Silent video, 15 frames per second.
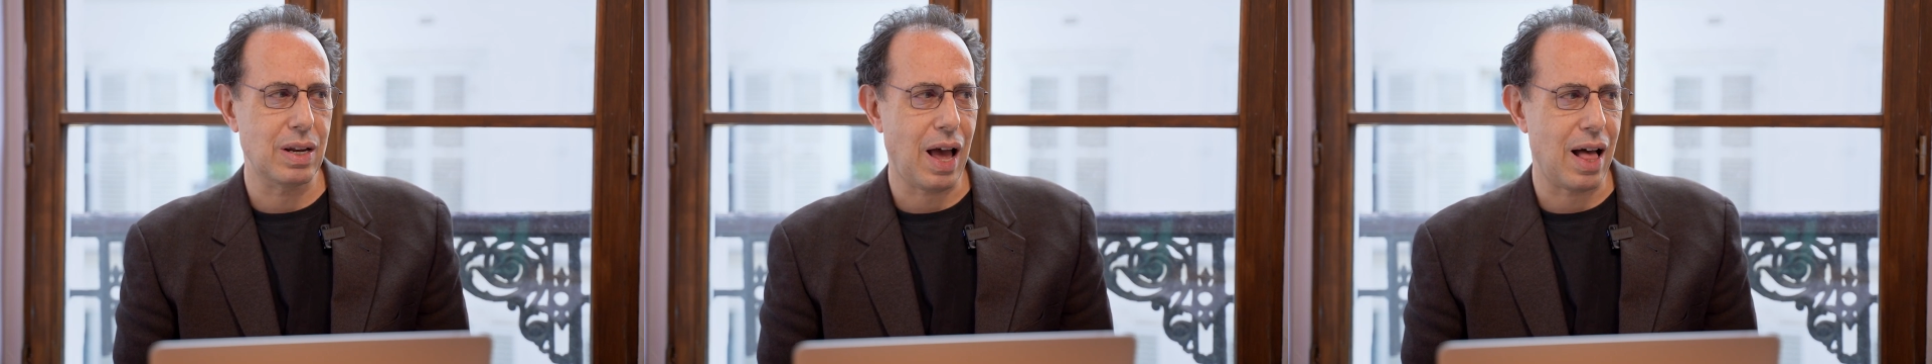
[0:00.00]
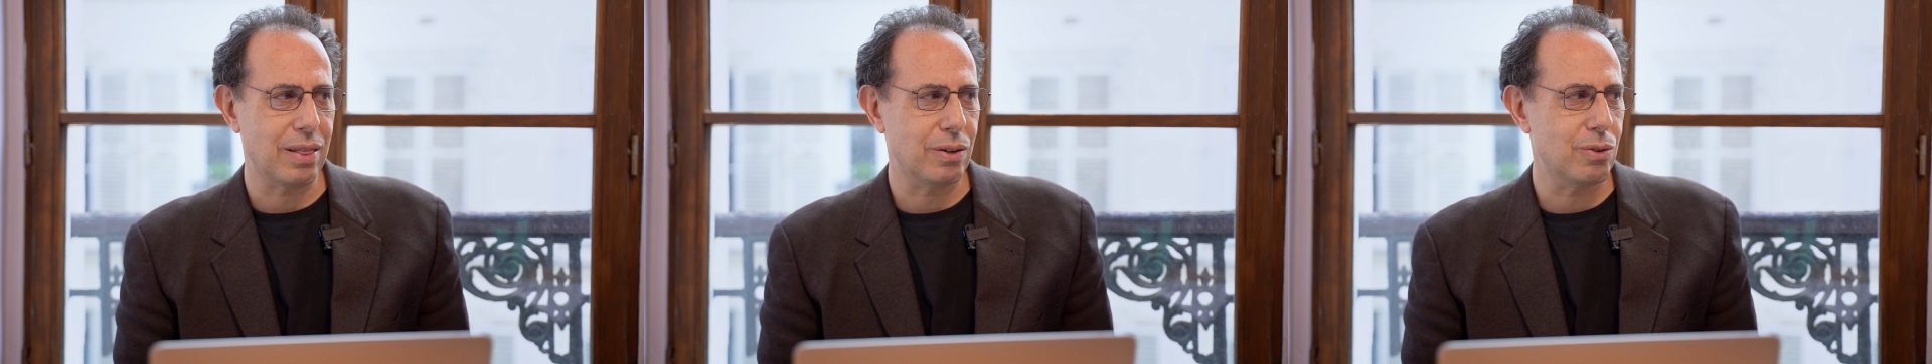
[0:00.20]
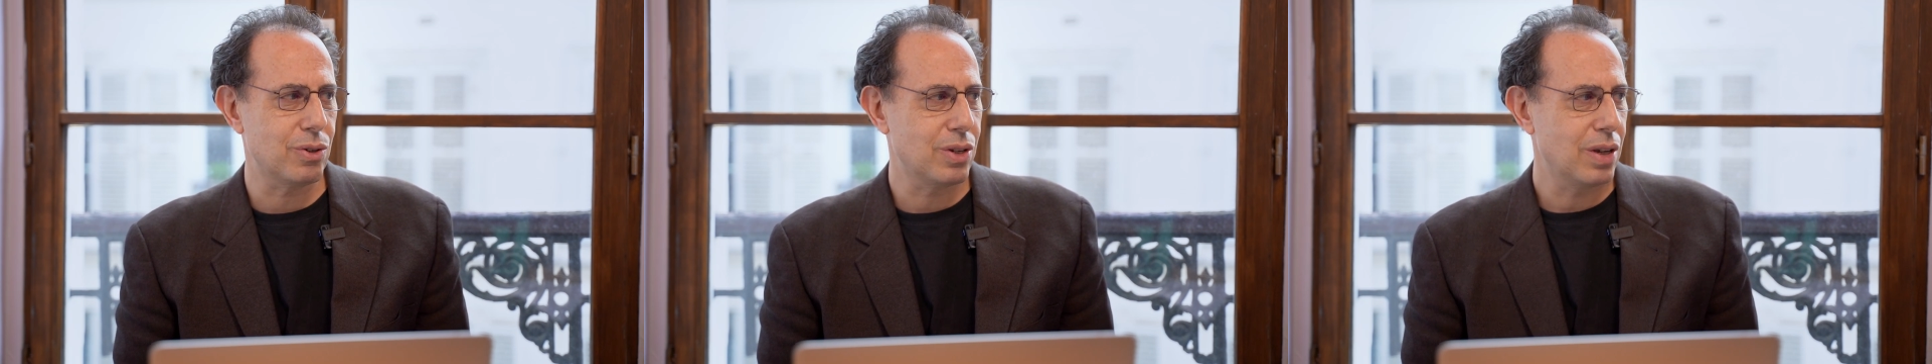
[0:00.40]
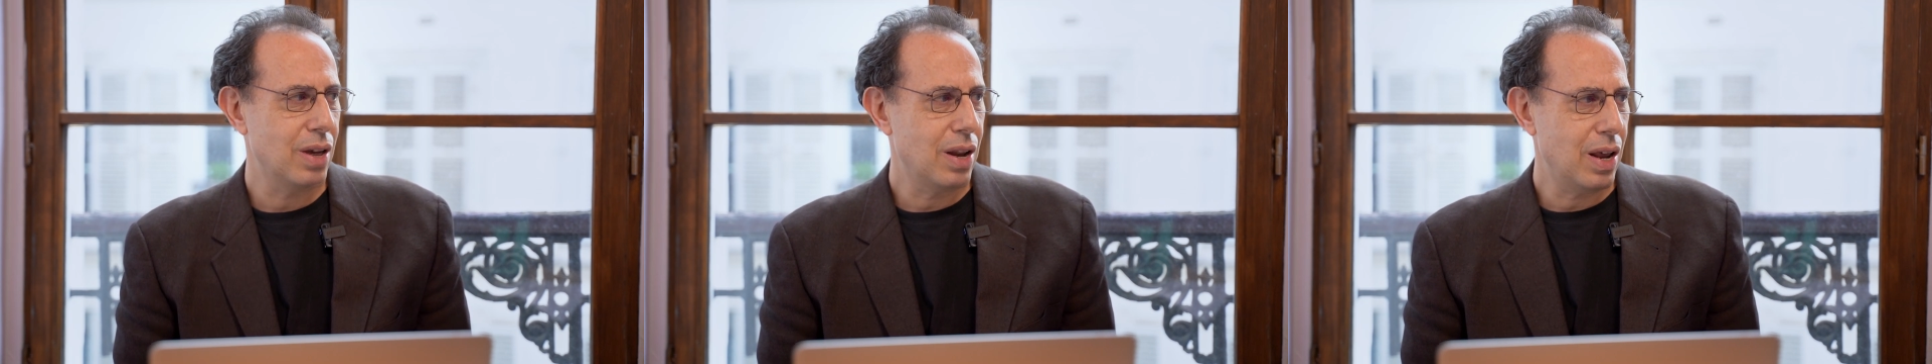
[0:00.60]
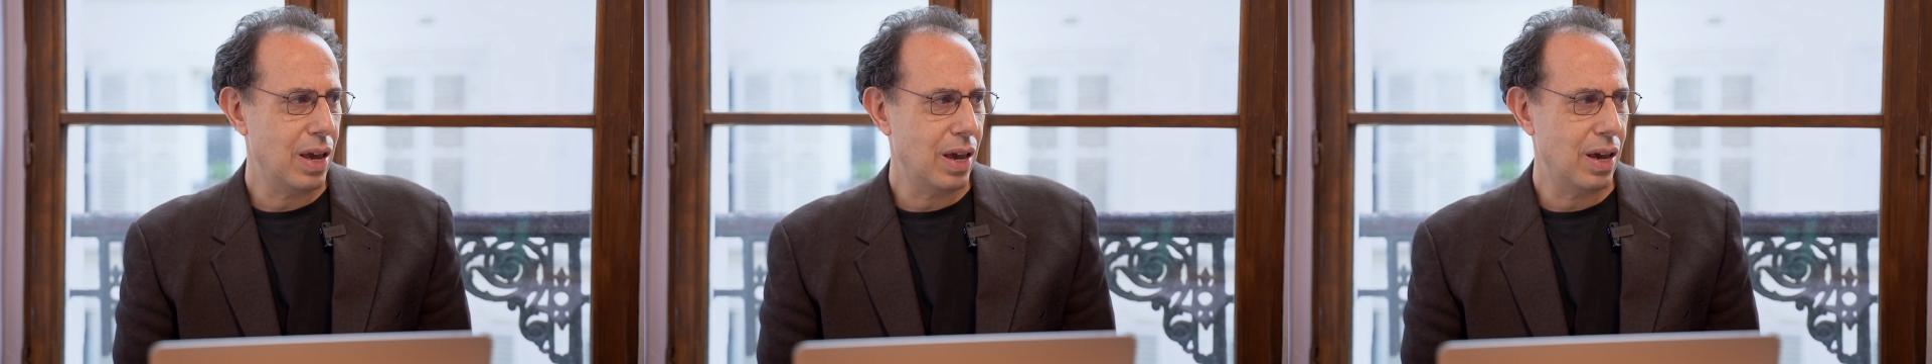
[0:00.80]

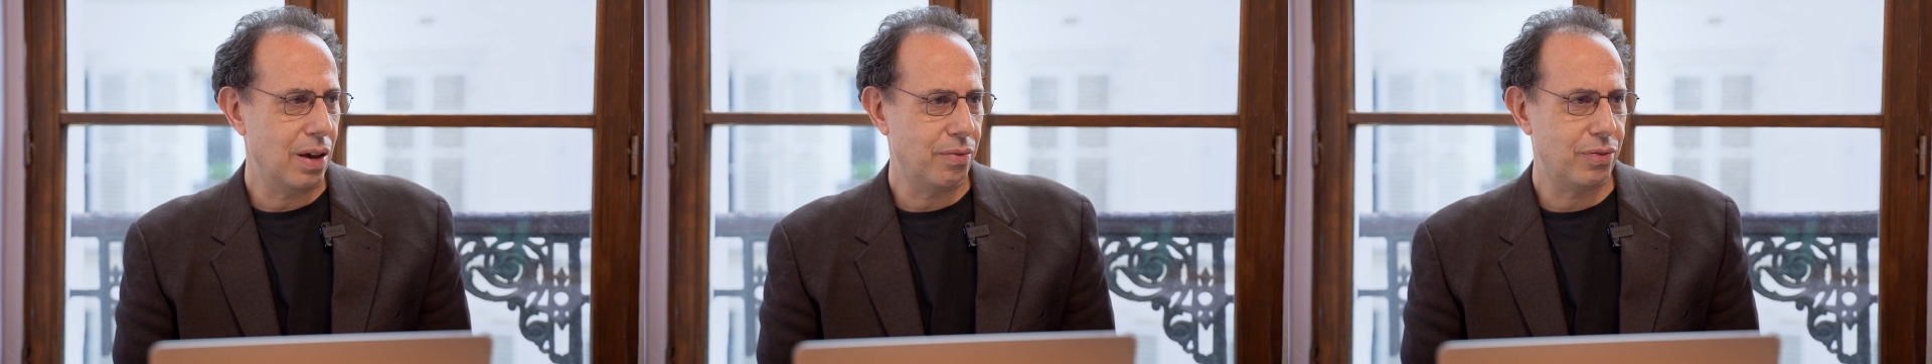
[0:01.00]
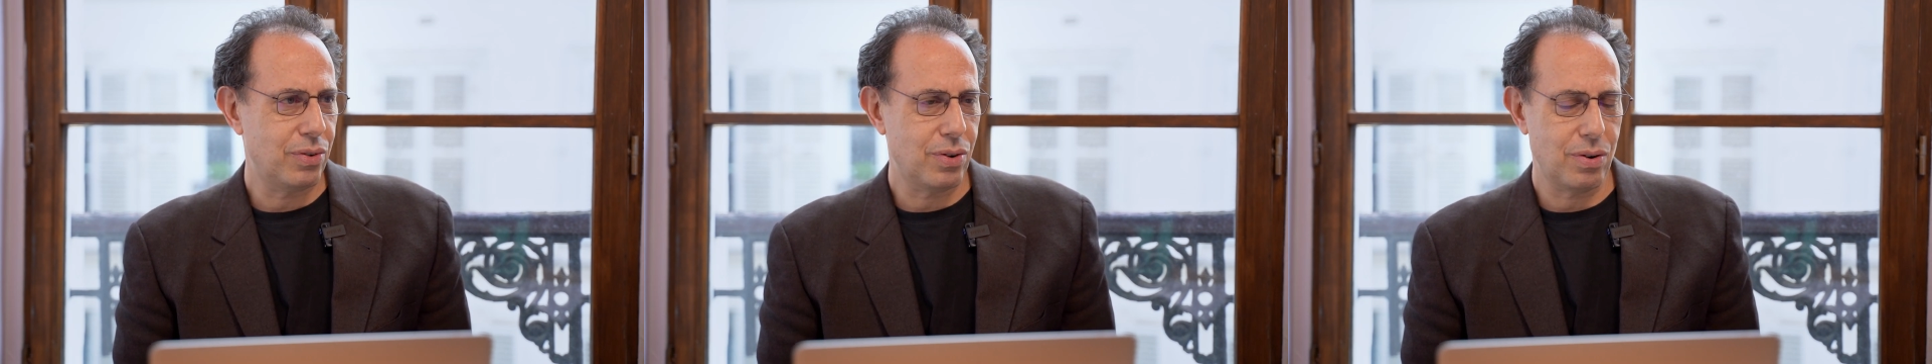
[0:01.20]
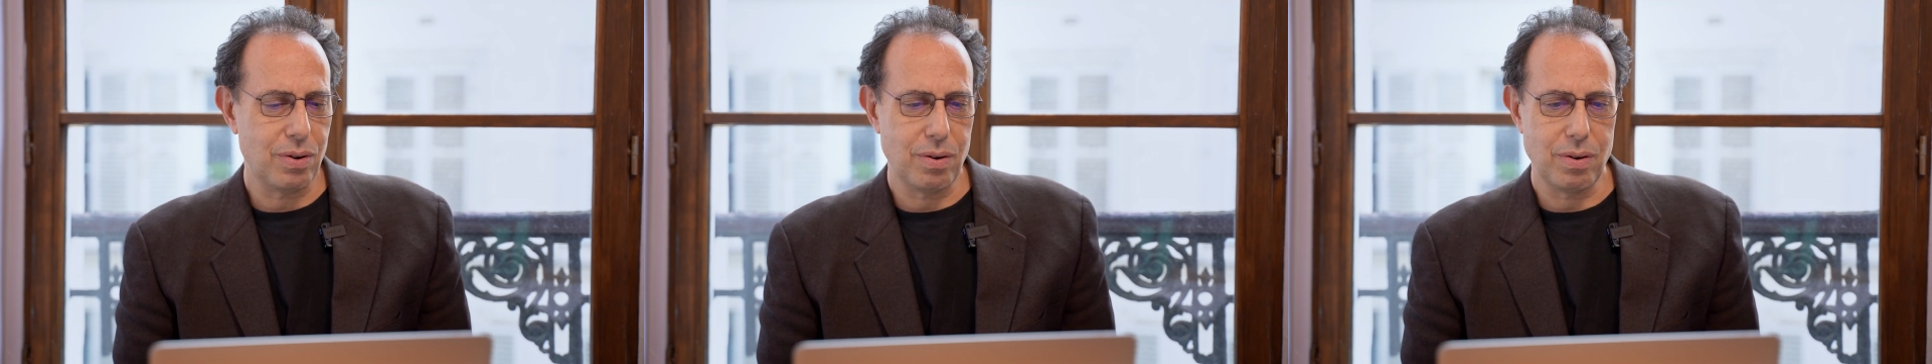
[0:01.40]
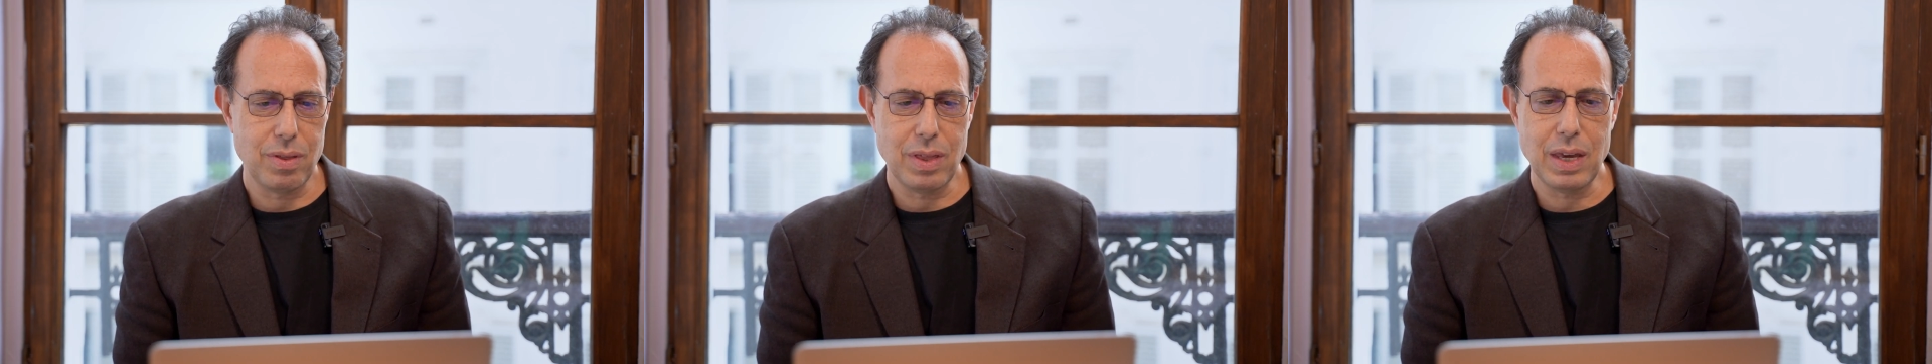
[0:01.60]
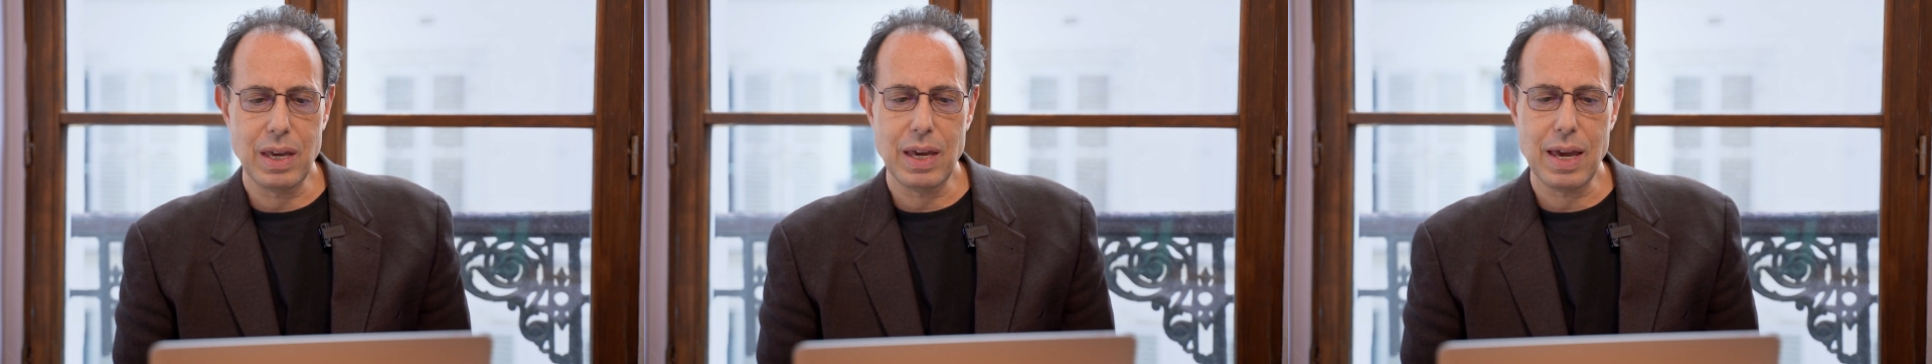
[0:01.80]
And after
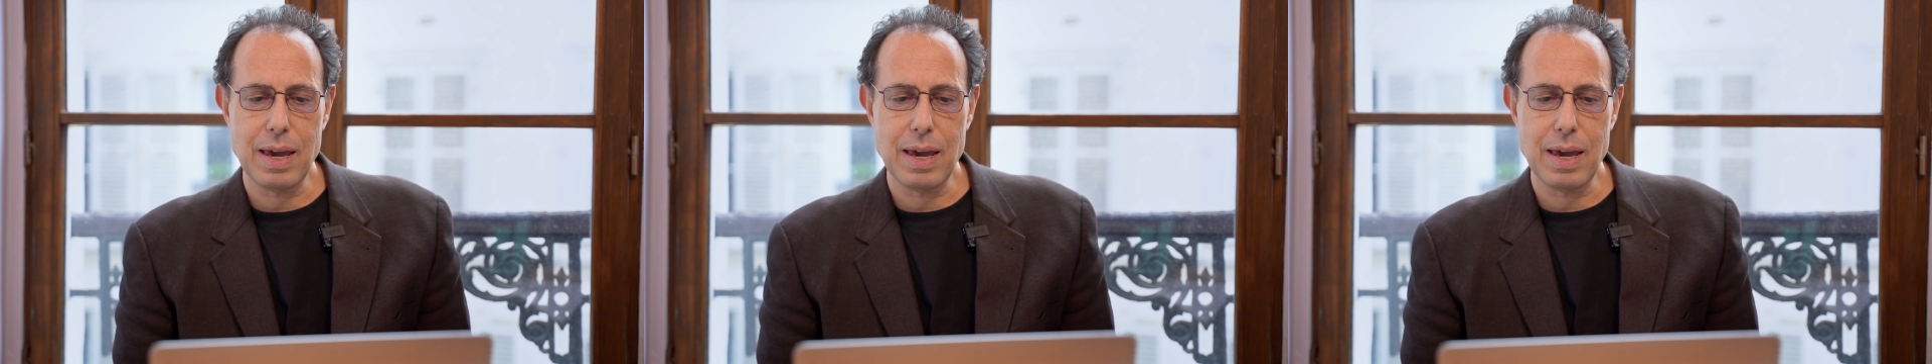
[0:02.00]
the